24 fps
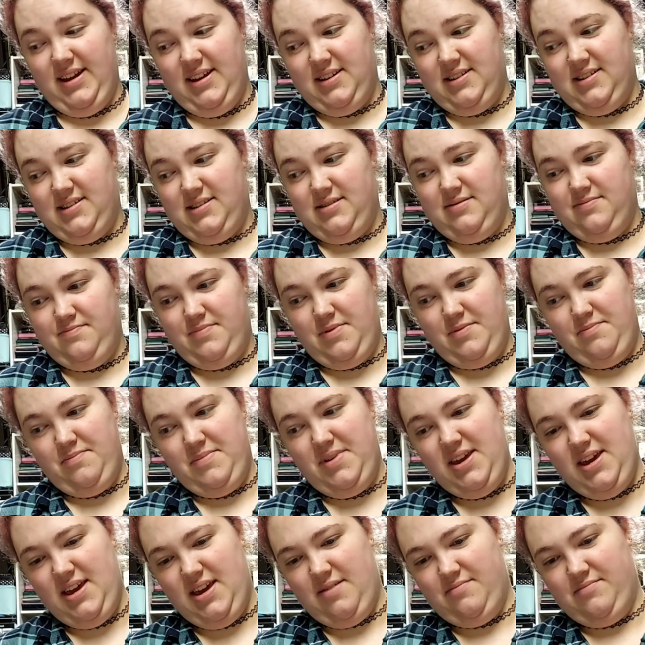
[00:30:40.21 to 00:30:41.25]
but me, I'm
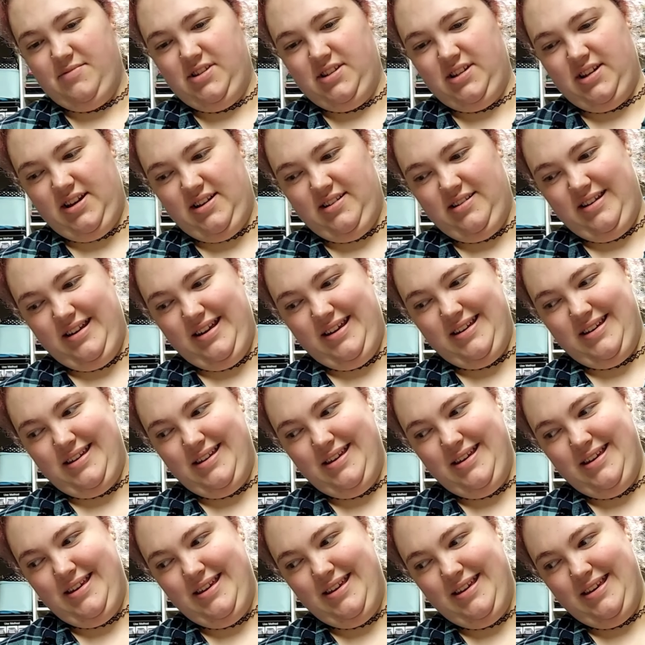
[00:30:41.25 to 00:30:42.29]
just kind of like,
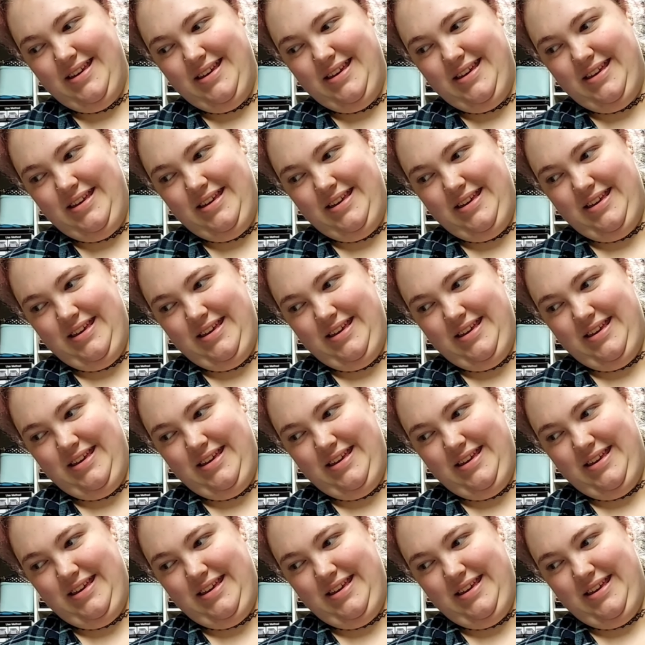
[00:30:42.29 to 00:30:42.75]
eh.